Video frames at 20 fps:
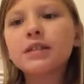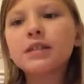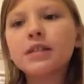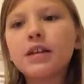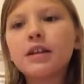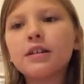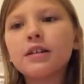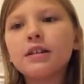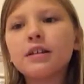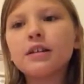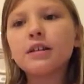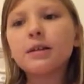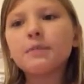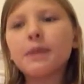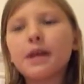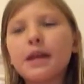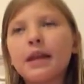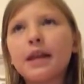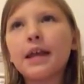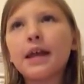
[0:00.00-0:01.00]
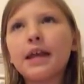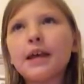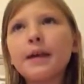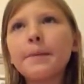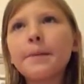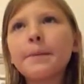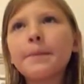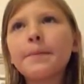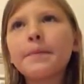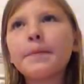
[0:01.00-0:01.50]
scared to sleep at
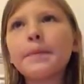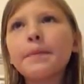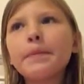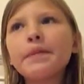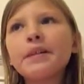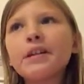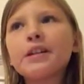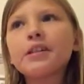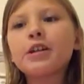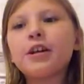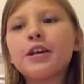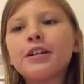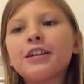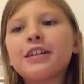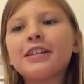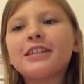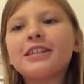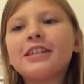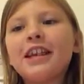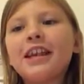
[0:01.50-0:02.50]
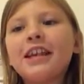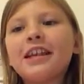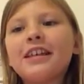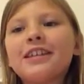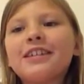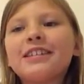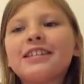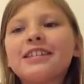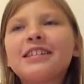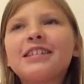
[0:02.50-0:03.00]
night. So I just like
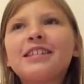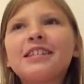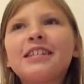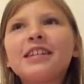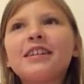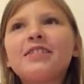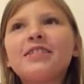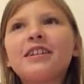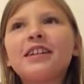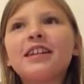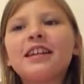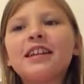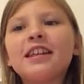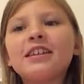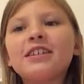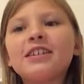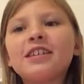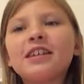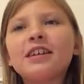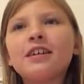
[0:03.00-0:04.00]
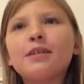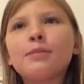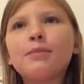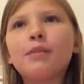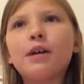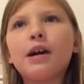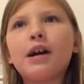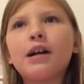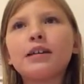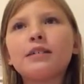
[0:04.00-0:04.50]
secret ninja
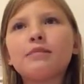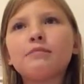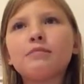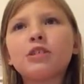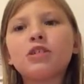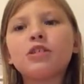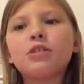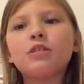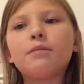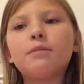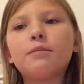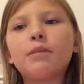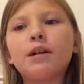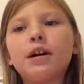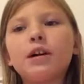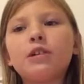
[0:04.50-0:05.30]
mission